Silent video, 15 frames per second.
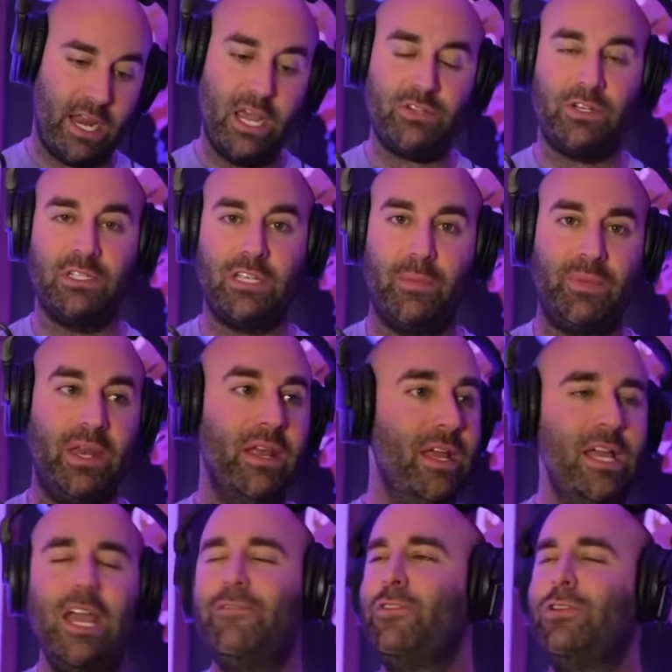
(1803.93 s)
history or something,
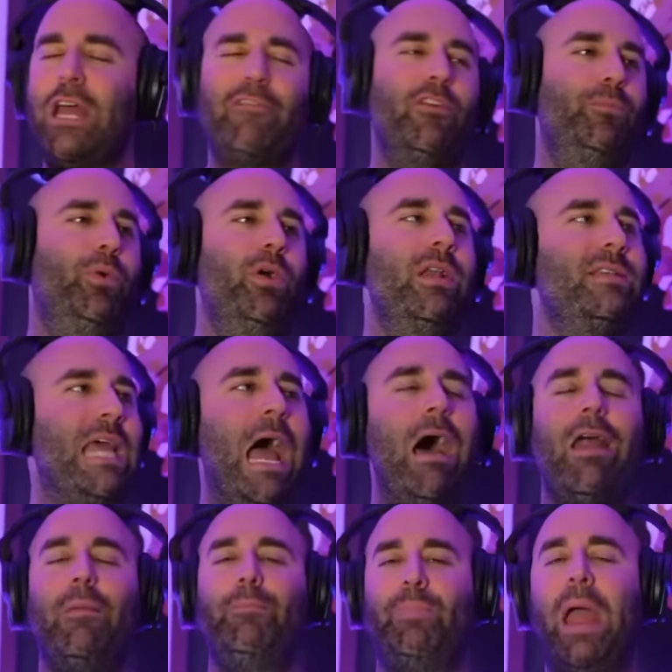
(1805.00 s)
if you never put it down
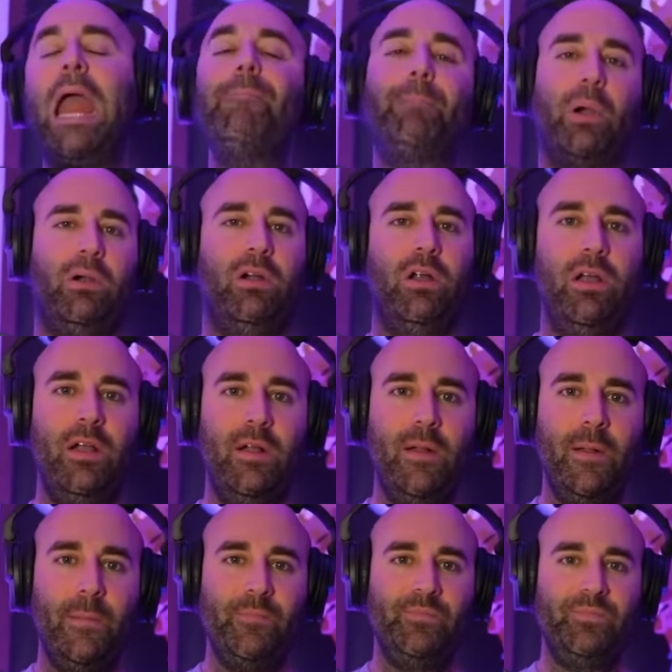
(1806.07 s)
on paper?
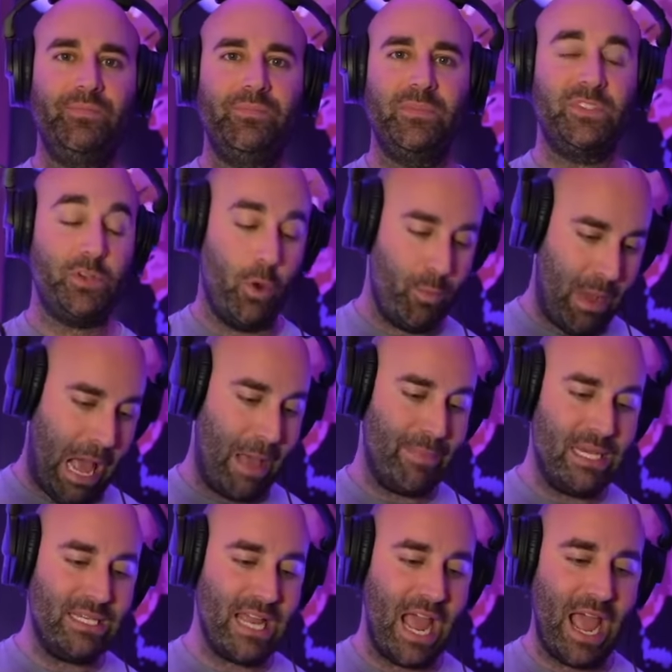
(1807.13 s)
So mom
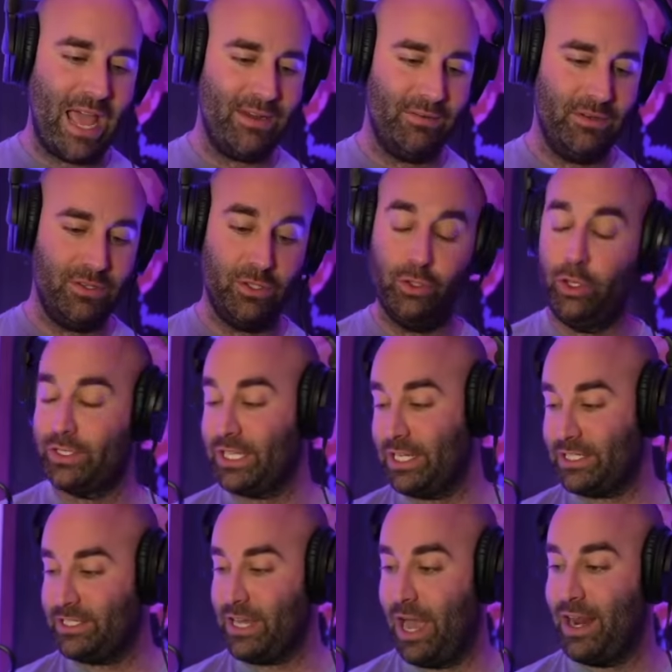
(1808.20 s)
and dad looked at
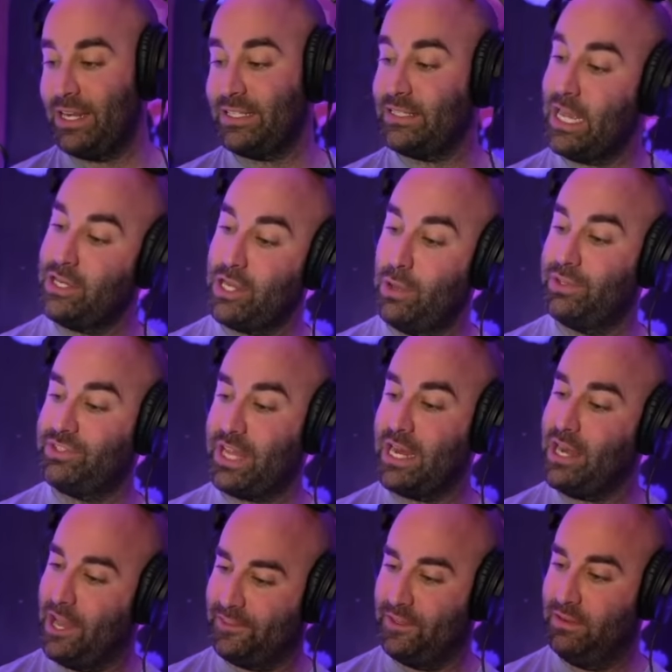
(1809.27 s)
son and said, don't say
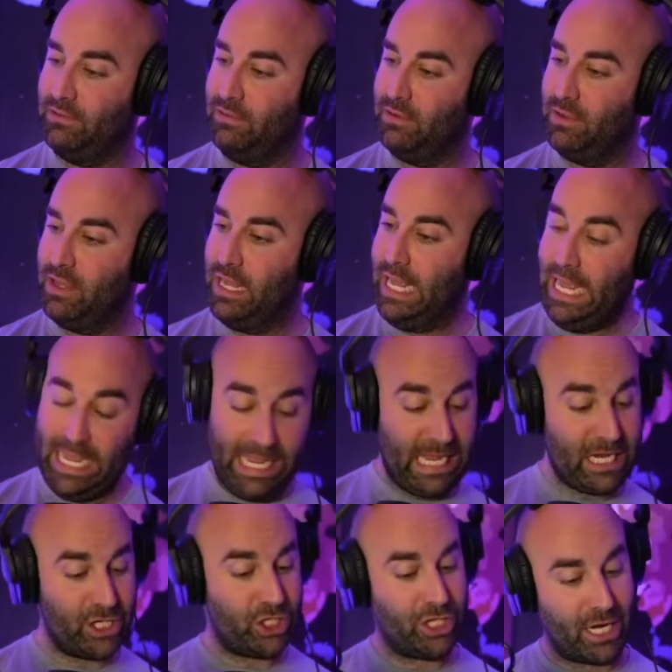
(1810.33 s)
nothing.
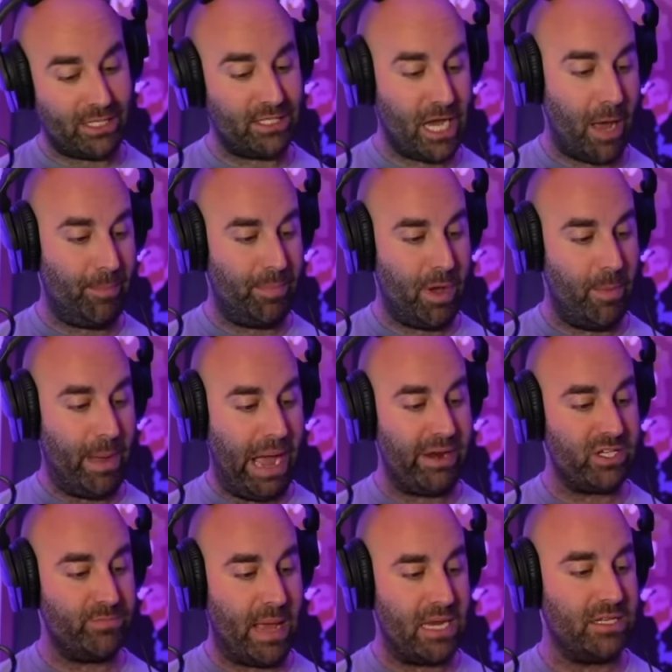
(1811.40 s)
He shuts up about
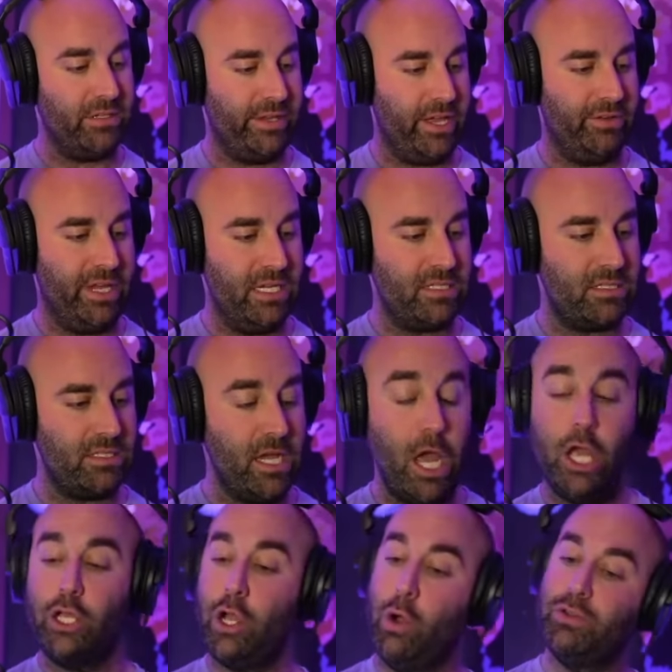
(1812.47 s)
his mental illness,
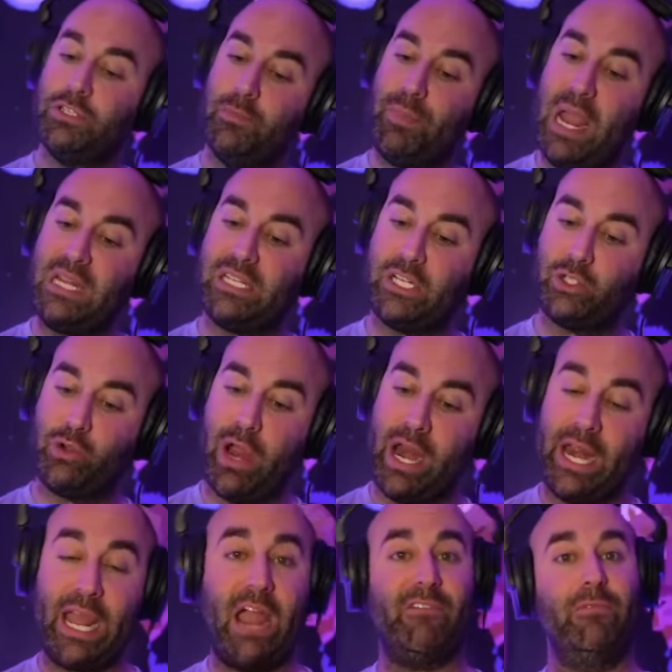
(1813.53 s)
goes to basic
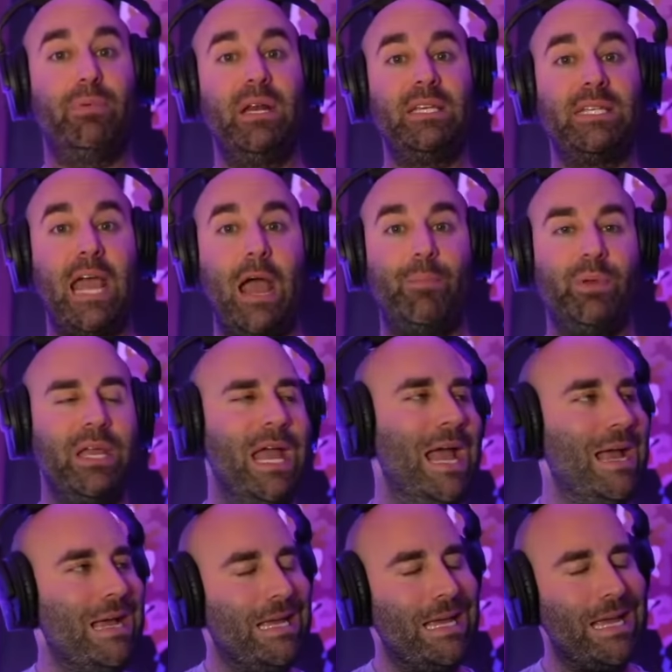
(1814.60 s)
training. Everybody's happy.
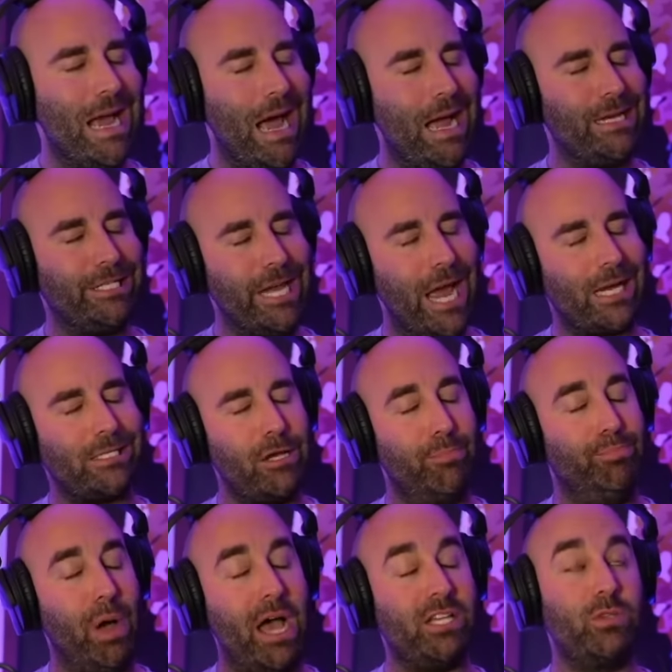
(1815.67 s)
He hijacks a
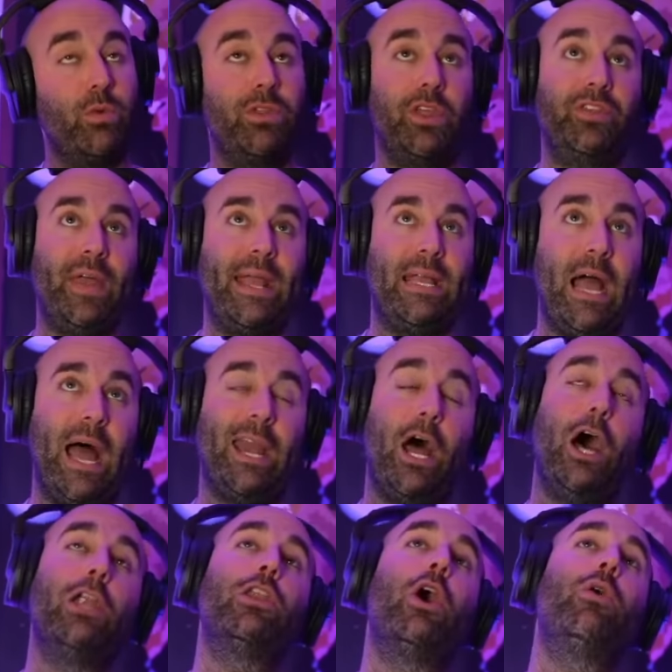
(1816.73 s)
bus with a, thank God,
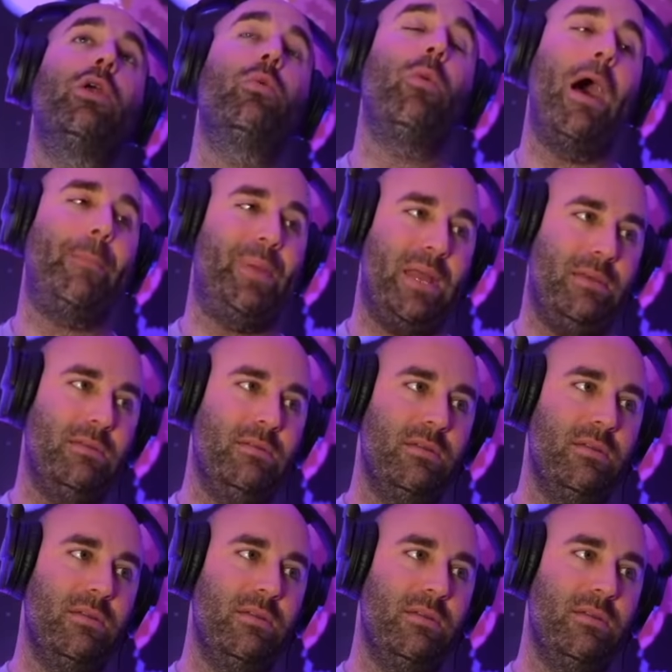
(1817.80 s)
unloaded weapon.